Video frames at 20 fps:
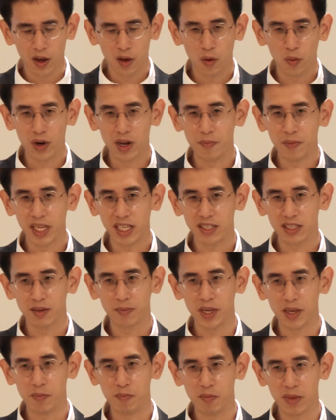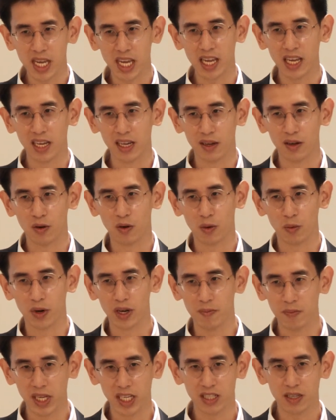What it means to be me, or what
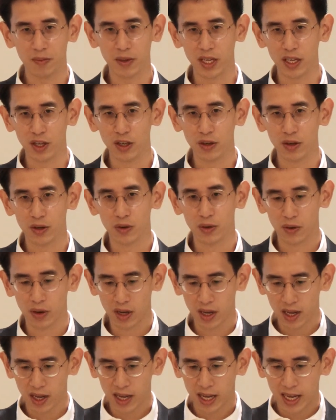it means to be you,